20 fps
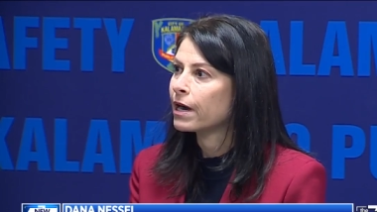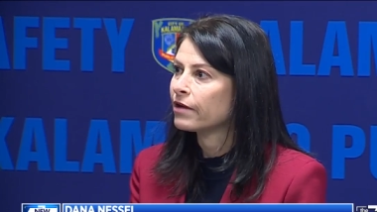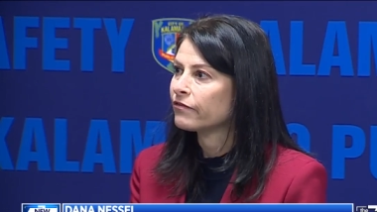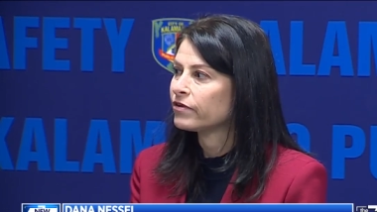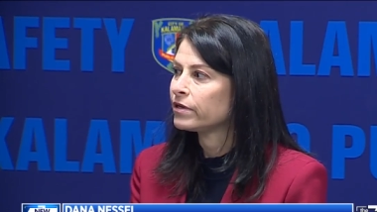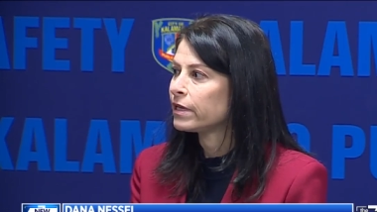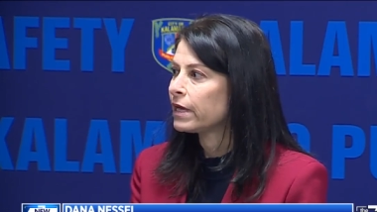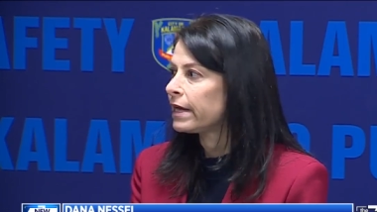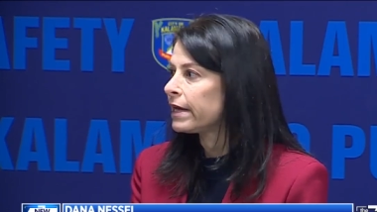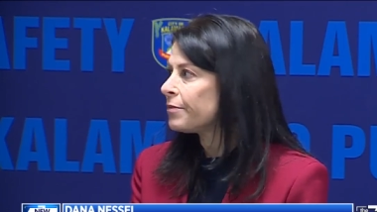
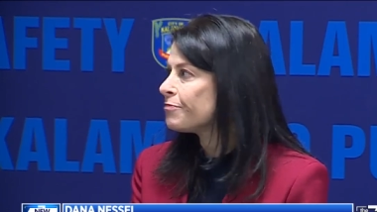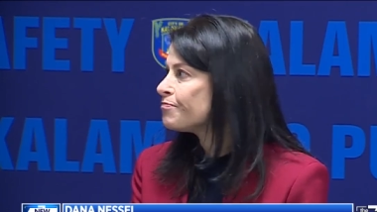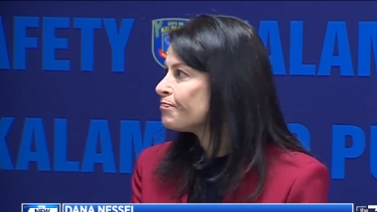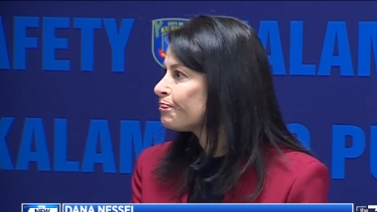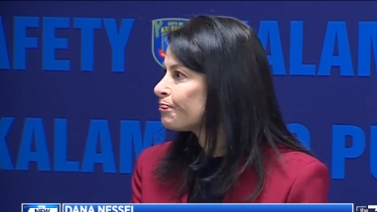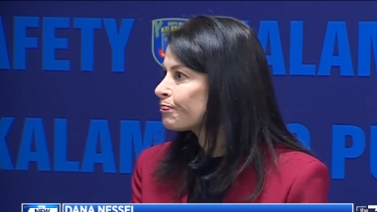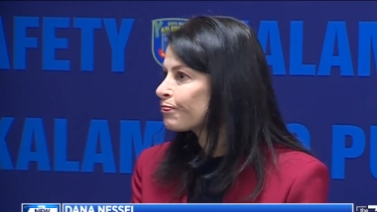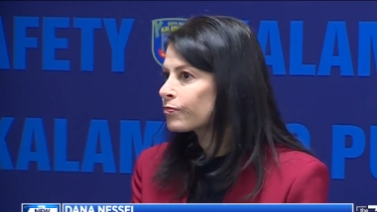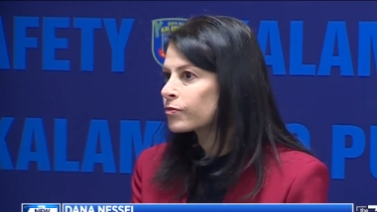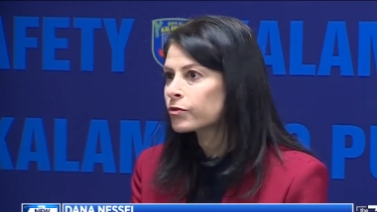every day
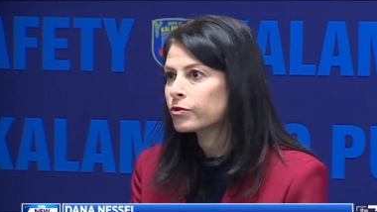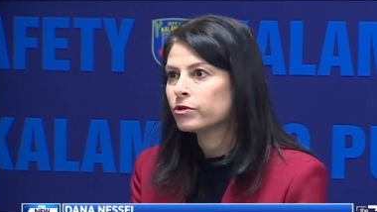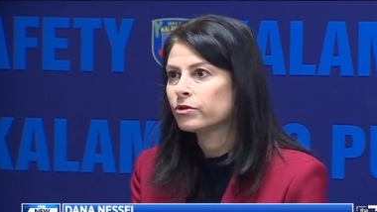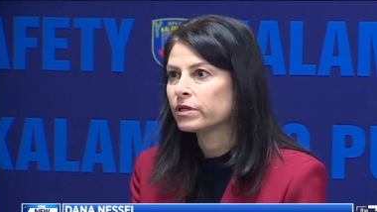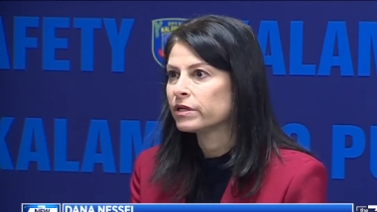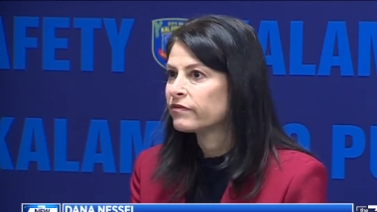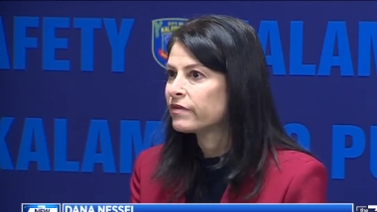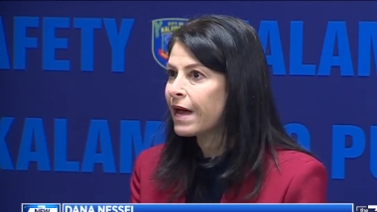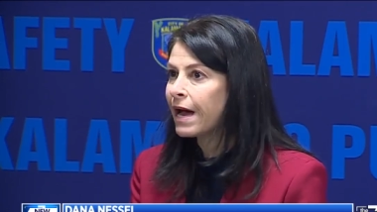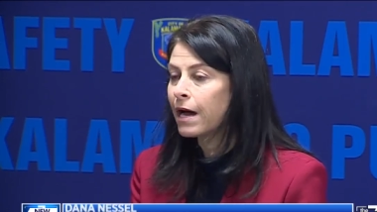when you
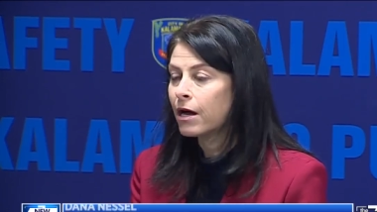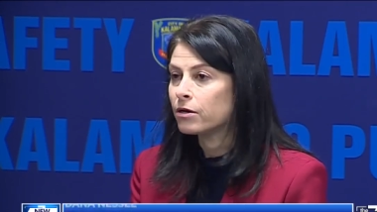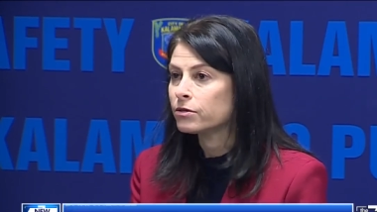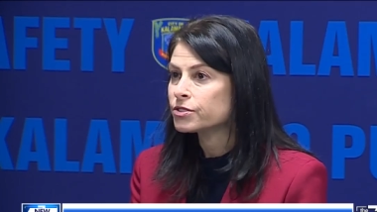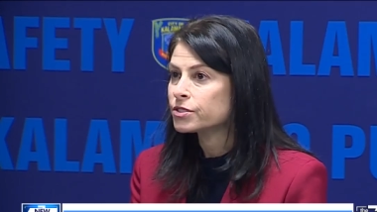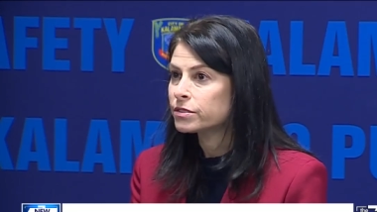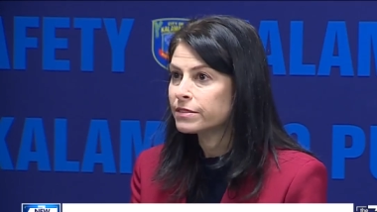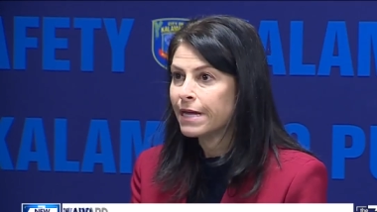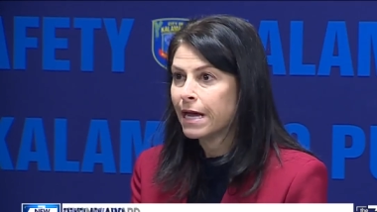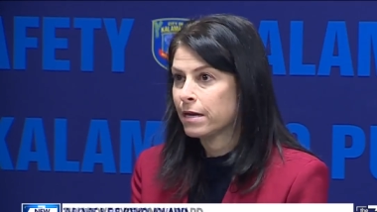leave the
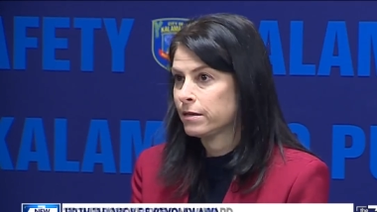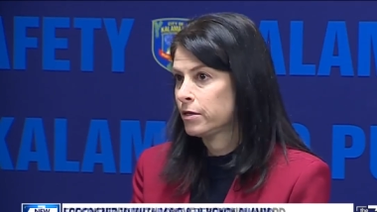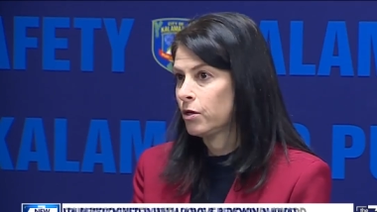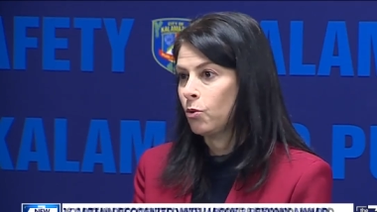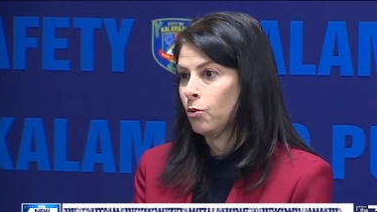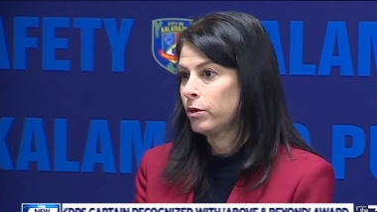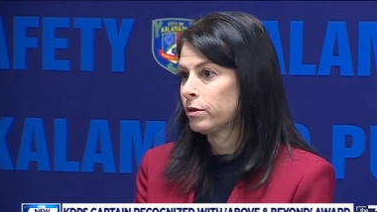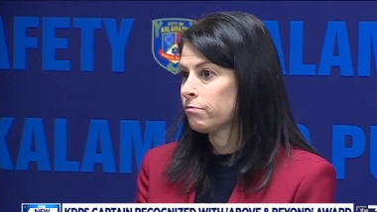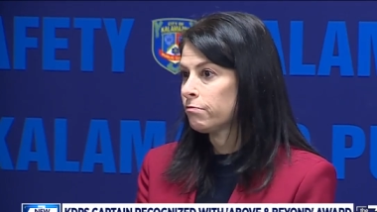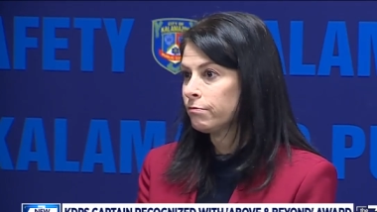house, not
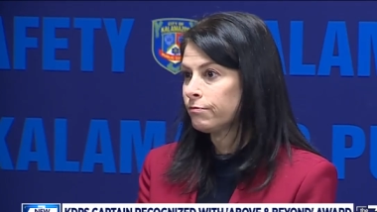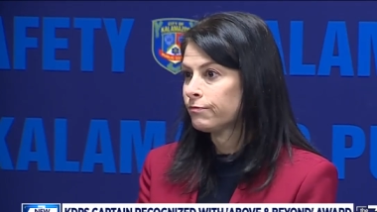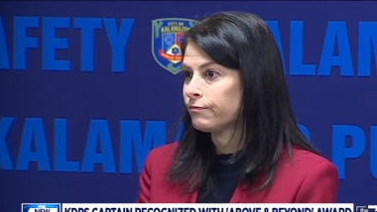knowing